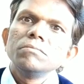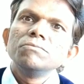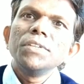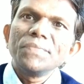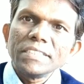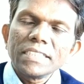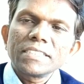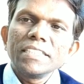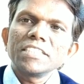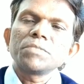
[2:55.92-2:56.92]
50-60
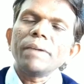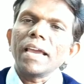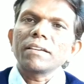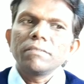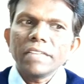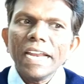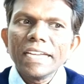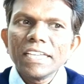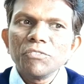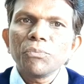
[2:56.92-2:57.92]
years back,
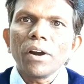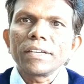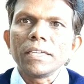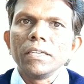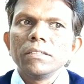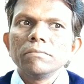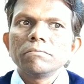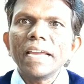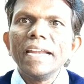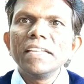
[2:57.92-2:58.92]
1940,
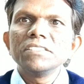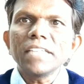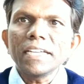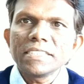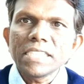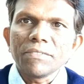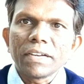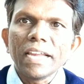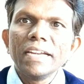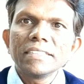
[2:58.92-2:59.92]
1937,
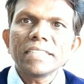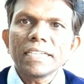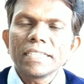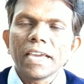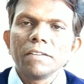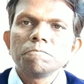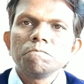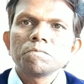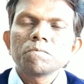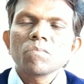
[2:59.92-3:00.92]
1939.
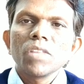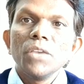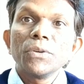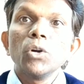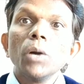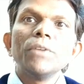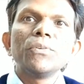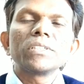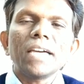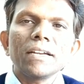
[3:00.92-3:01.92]
If you go
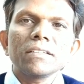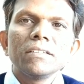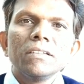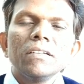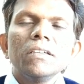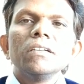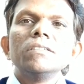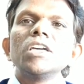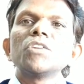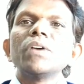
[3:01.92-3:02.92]
before that,
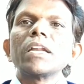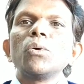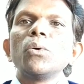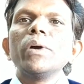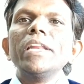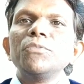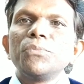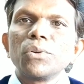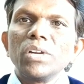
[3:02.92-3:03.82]
there were no any food